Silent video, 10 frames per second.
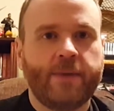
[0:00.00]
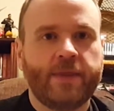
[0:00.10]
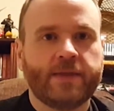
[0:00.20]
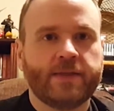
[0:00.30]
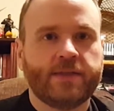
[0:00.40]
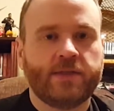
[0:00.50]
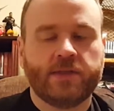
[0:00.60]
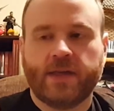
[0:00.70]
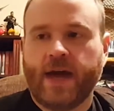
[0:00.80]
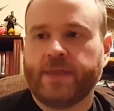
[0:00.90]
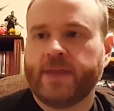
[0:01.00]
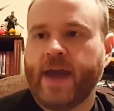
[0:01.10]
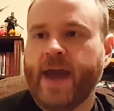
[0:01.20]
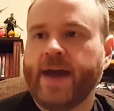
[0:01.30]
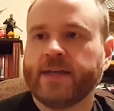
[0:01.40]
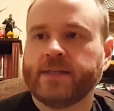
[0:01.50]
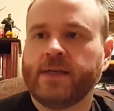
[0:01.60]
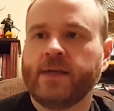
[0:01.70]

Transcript: and this just got the axe.